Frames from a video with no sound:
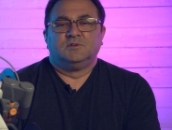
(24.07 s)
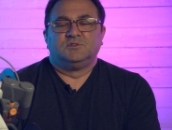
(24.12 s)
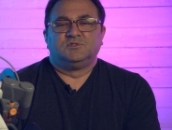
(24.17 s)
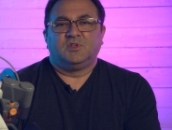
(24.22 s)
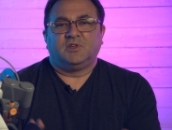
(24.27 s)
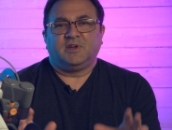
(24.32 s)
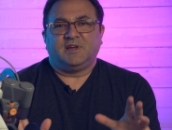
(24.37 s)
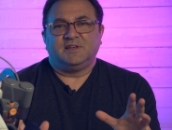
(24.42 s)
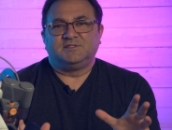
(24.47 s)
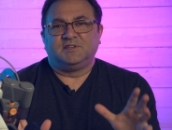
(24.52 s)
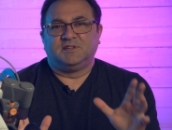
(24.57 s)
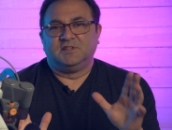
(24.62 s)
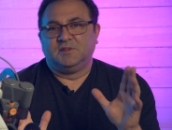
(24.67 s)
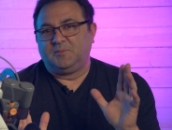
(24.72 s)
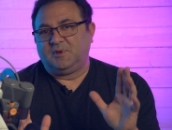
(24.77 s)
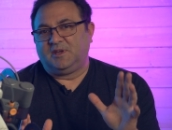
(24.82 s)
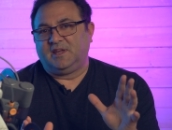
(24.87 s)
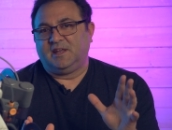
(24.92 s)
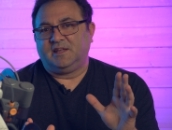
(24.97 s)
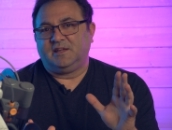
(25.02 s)
So like I said in the
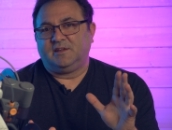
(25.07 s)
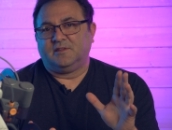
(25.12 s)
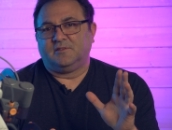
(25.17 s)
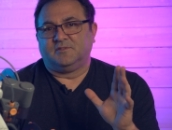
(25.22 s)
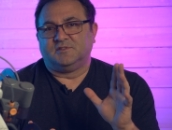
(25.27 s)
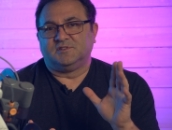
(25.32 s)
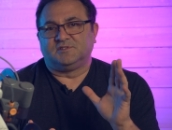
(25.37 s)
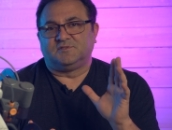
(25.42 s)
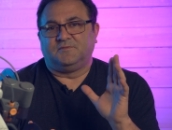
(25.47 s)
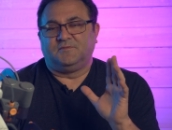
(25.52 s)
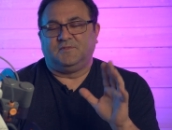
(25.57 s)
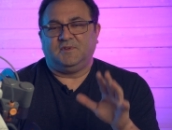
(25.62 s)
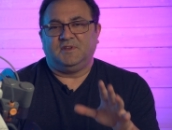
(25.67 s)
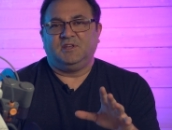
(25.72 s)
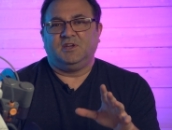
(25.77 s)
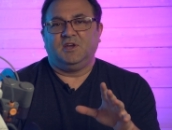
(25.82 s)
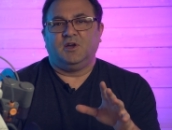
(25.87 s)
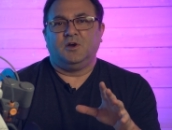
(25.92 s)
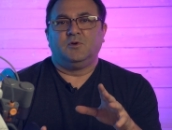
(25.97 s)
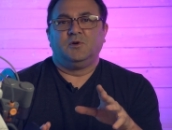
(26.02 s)
beginning of this
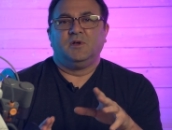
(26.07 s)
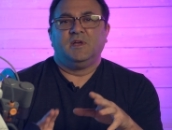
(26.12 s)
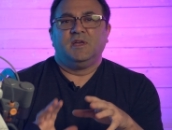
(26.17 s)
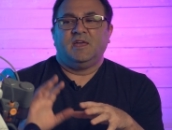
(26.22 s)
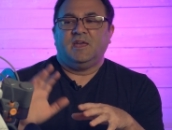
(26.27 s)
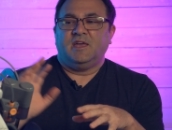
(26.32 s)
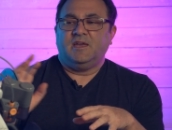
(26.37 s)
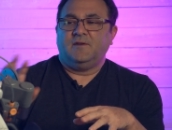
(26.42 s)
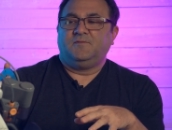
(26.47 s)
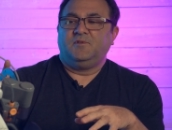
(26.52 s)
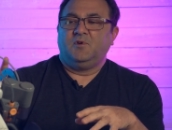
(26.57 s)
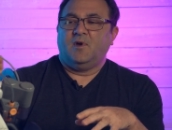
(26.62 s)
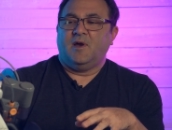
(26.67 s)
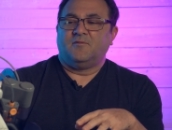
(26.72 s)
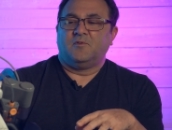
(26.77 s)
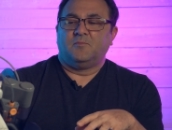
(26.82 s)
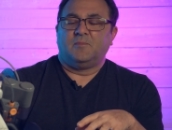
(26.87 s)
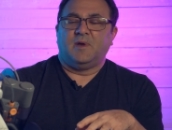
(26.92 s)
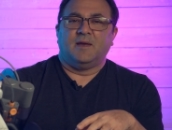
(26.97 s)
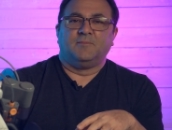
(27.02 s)
video, if you
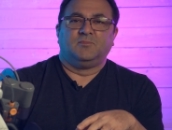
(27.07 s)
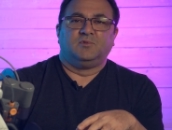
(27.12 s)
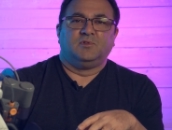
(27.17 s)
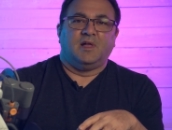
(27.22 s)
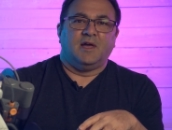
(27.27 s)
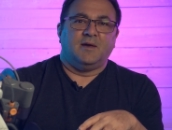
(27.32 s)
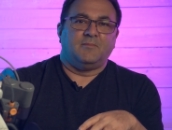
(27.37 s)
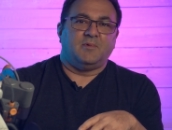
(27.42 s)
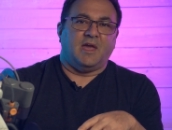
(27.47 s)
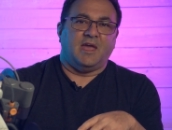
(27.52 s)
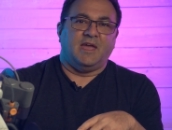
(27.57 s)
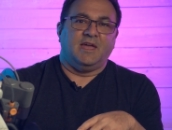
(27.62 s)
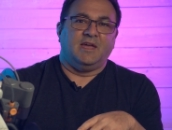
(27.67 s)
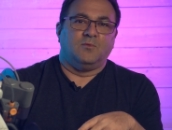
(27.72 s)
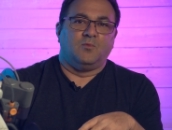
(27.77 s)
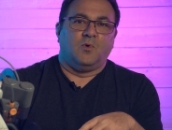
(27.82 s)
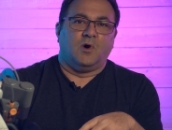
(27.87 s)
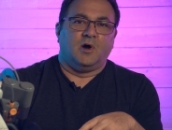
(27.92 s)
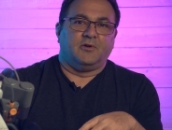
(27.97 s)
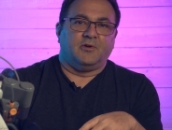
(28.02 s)
have a Bambu Lab A1
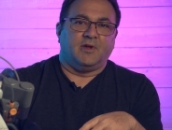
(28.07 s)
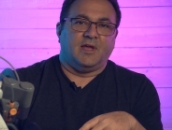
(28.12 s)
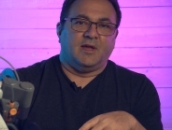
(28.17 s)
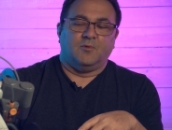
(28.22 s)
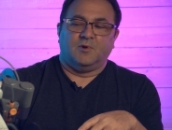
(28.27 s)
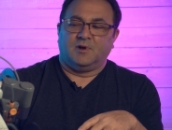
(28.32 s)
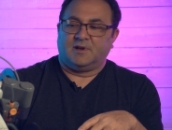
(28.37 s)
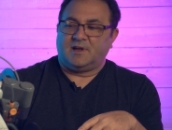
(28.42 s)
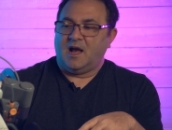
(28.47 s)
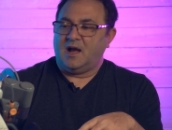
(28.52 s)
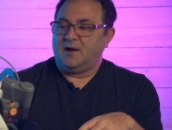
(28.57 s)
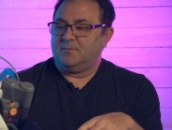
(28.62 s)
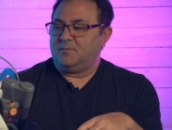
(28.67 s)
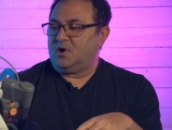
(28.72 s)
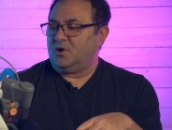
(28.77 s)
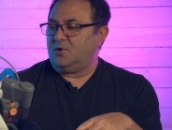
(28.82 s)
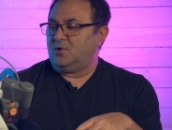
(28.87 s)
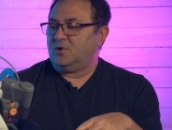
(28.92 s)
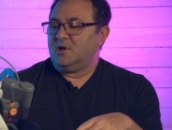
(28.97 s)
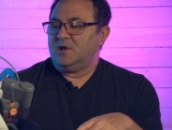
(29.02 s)
or A1
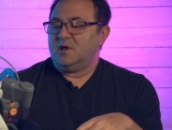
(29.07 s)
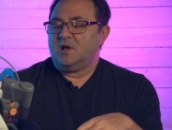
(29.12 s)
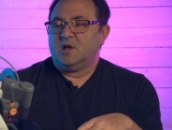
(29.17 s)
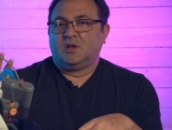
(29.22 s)
combo,